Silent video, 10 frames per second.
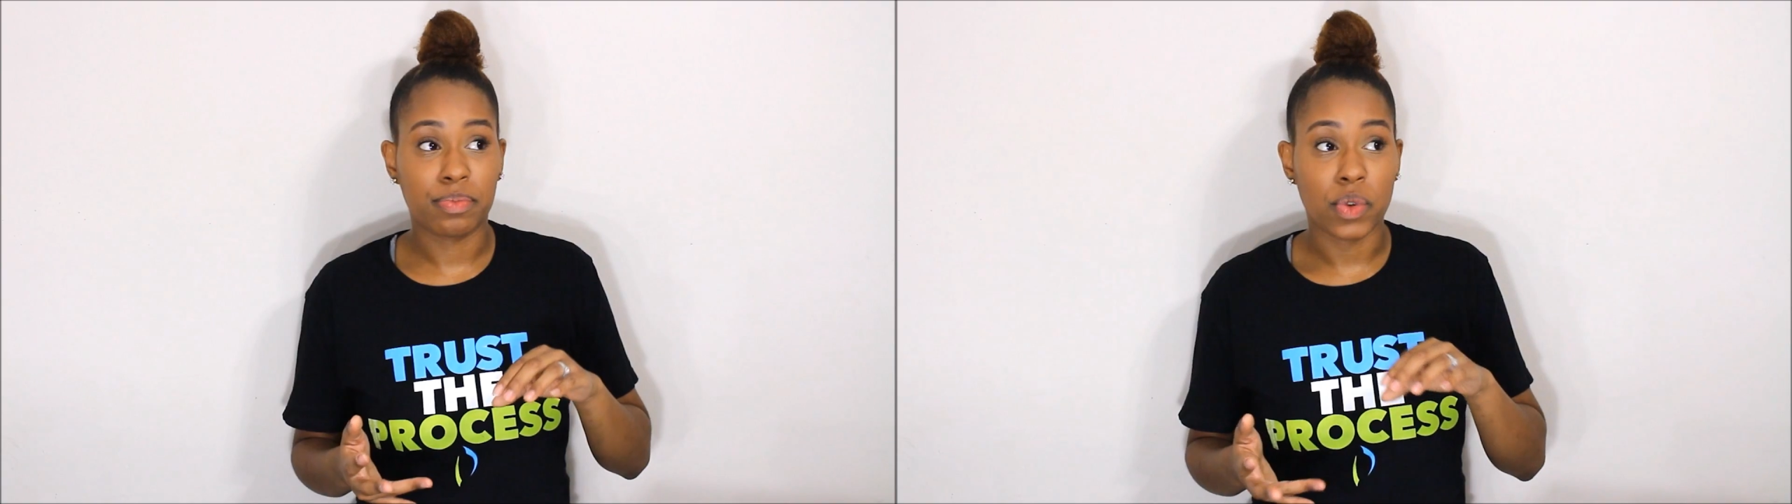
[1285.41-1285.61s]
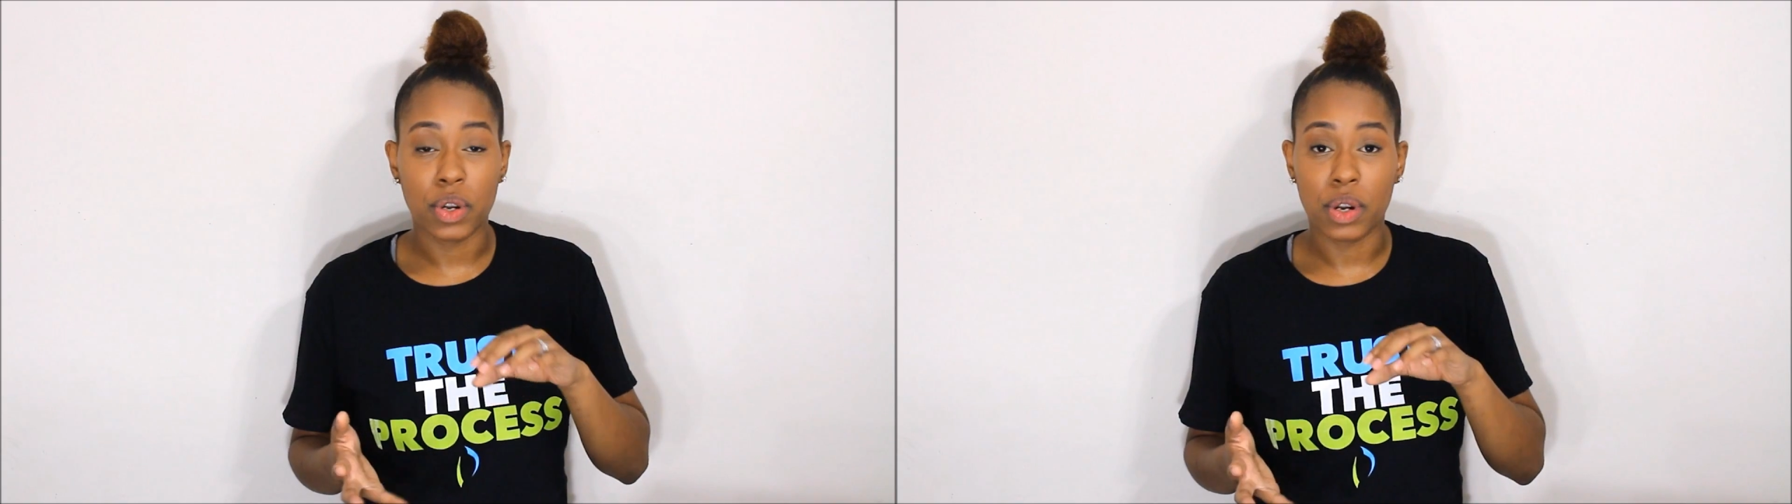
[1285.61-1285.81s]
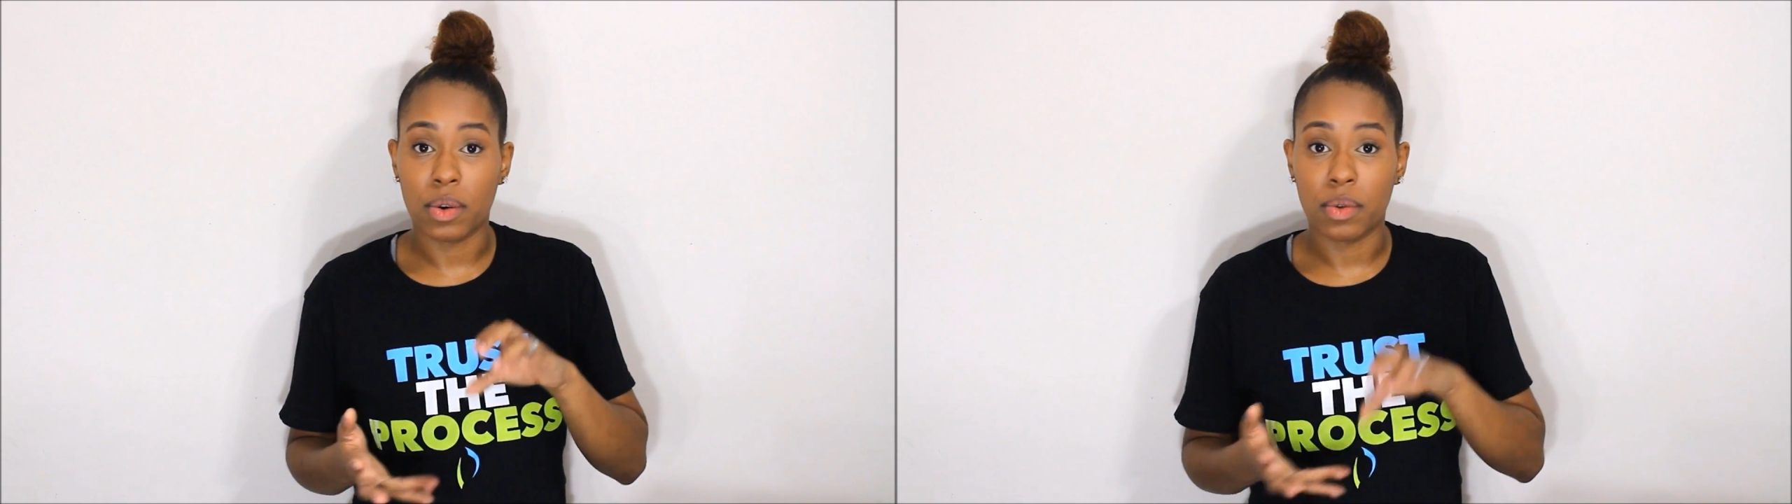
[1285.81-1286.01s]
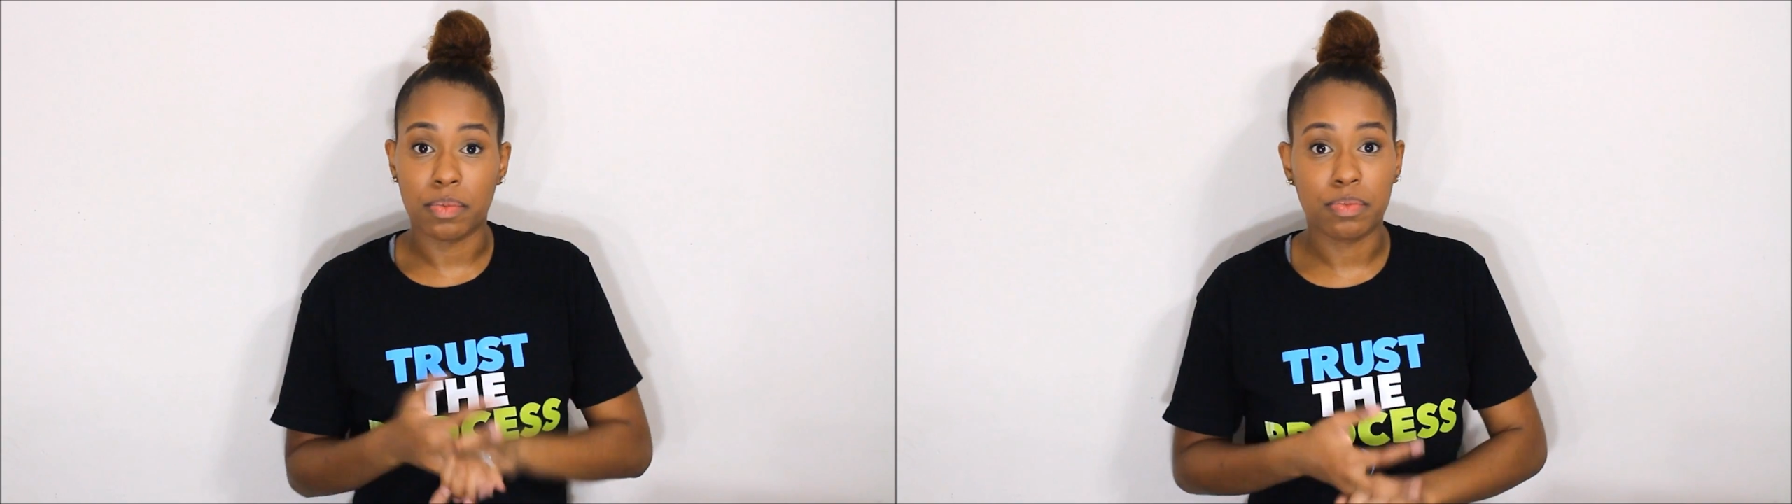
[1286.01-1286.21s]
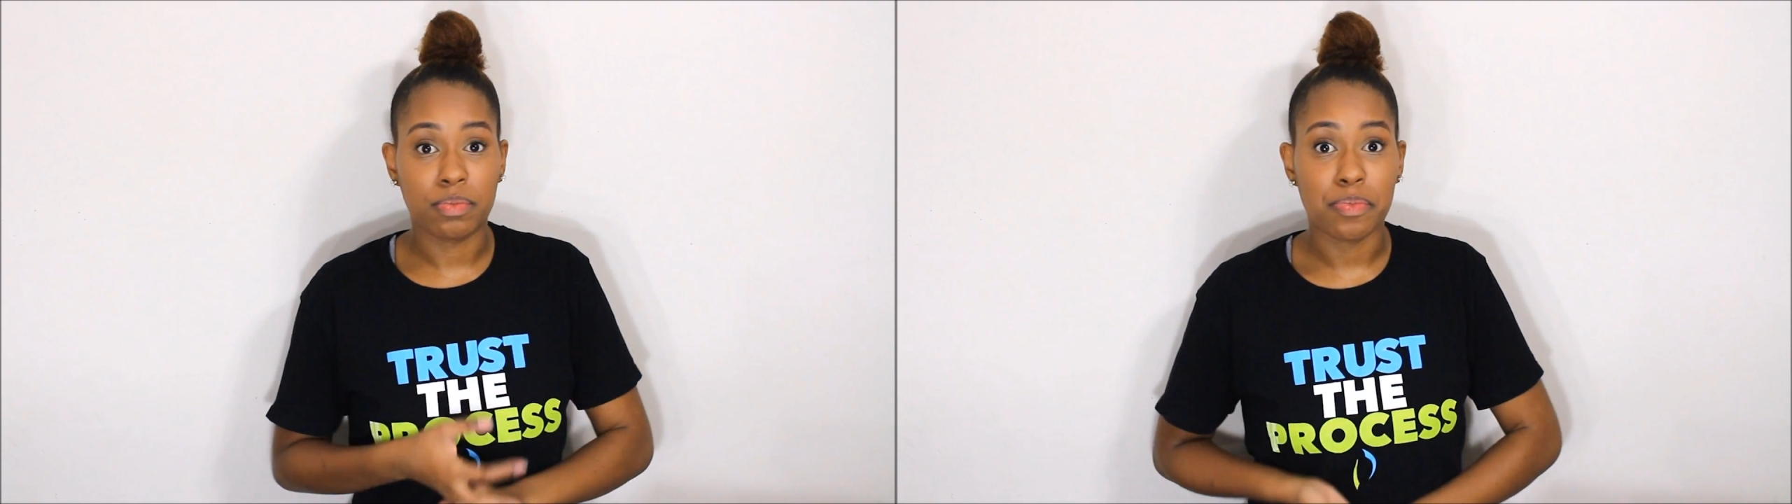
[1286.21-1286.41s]
you know,
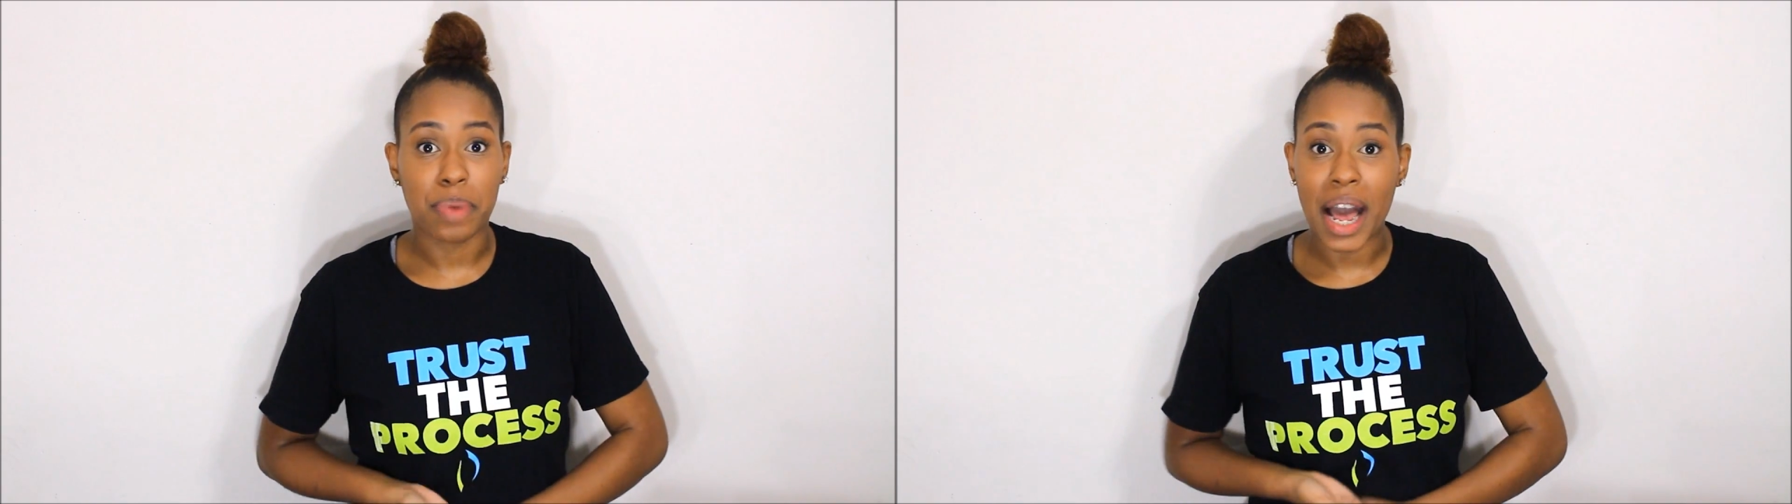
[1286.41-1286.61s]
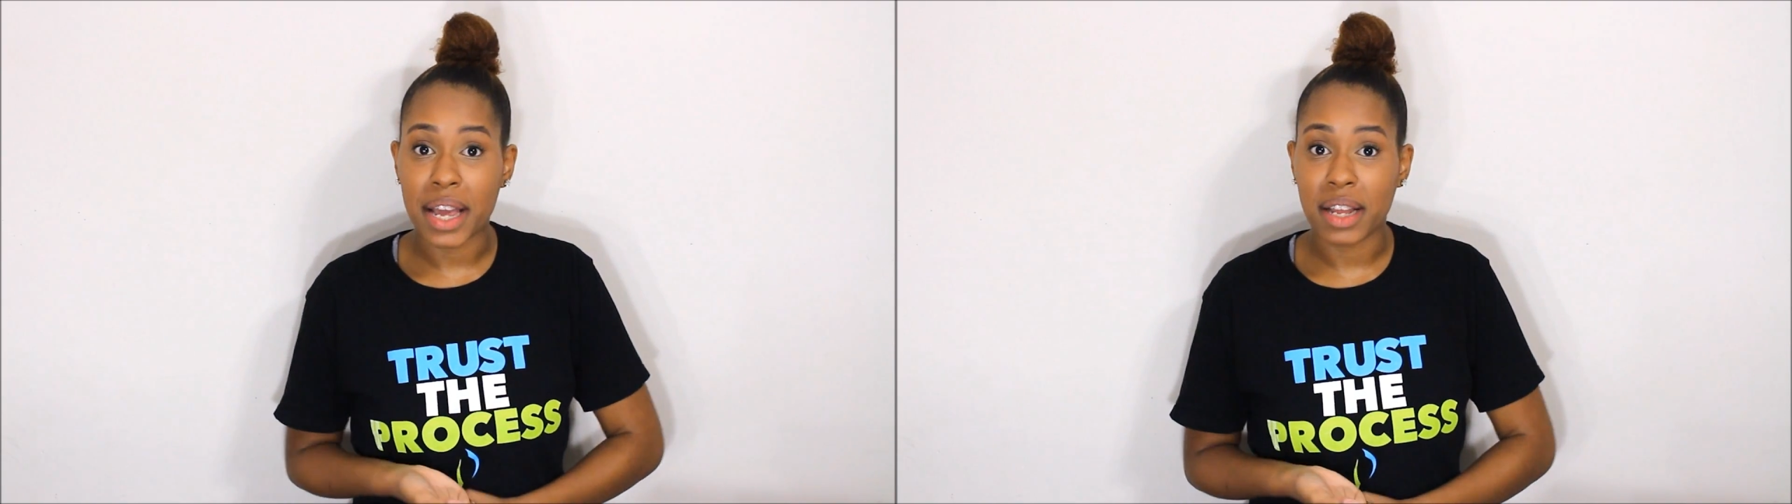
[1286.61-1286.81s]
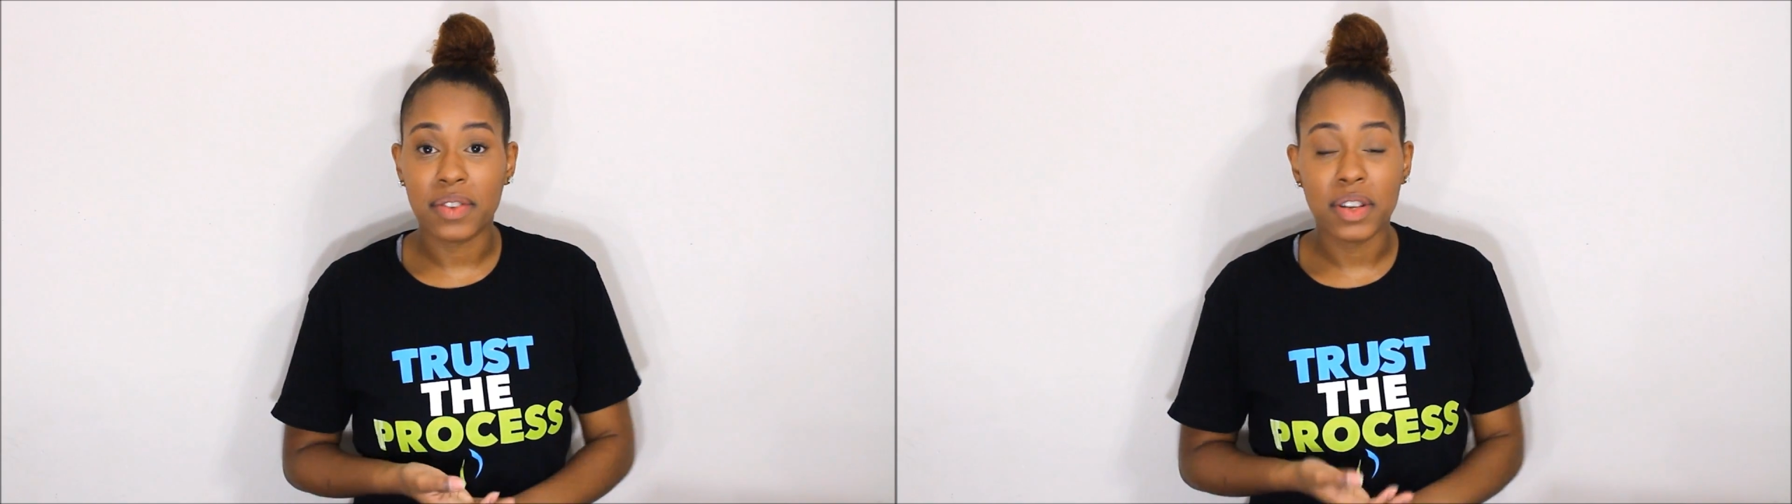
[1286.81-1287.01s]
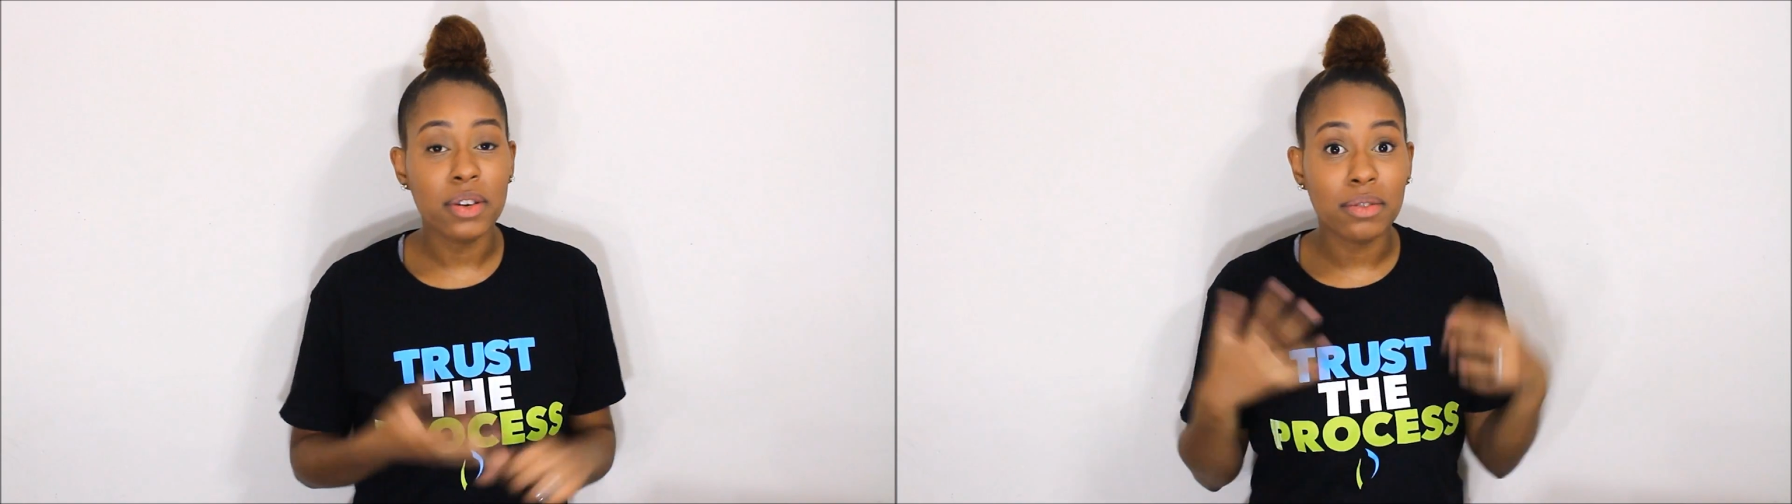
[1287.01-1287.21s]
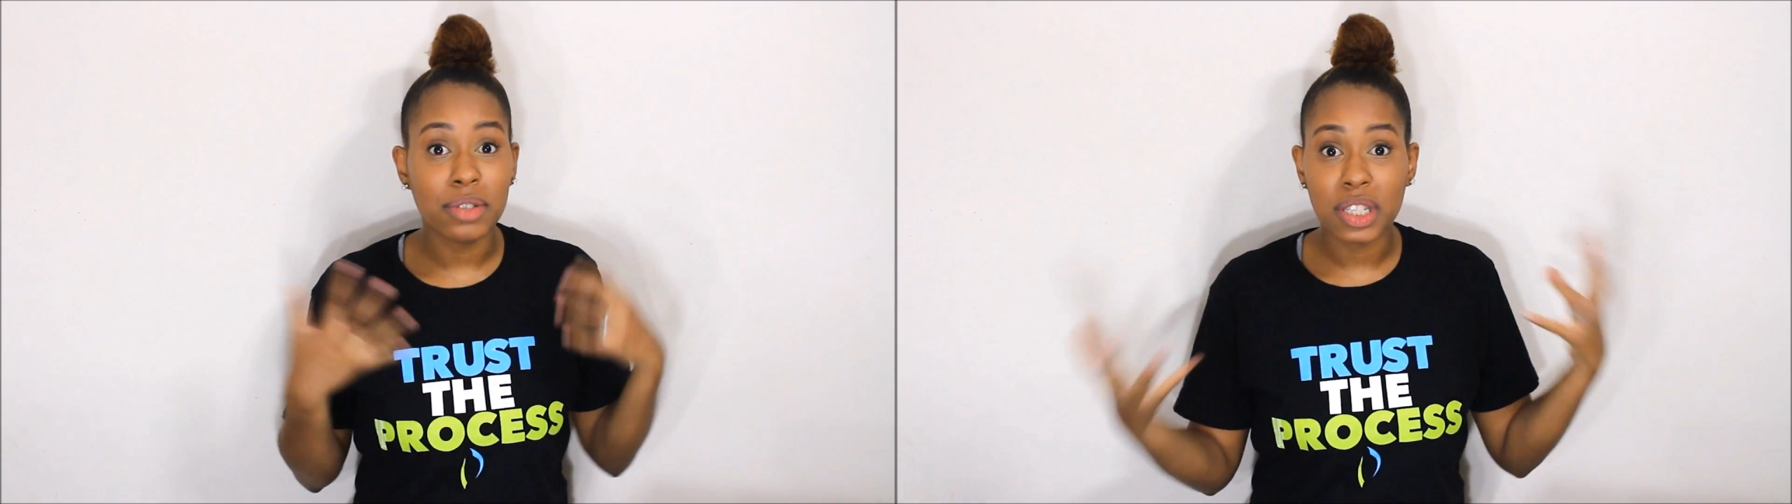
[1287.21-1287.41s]
buying, you
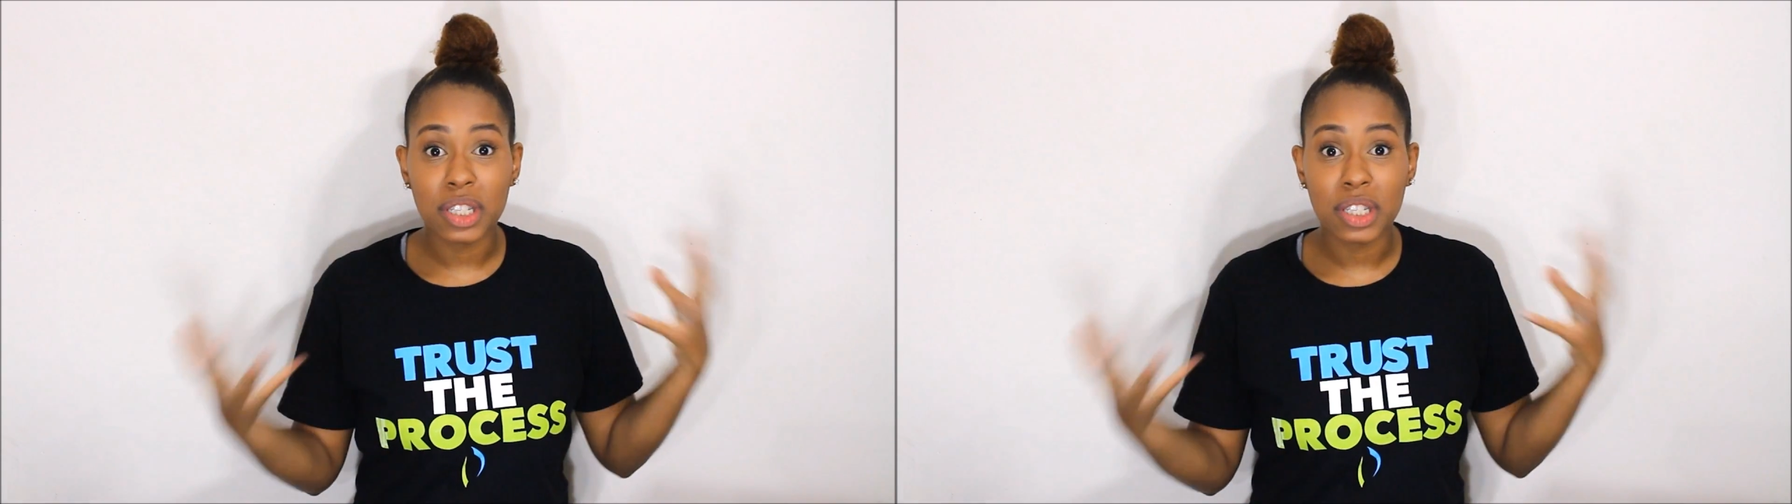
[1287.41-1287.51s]
know,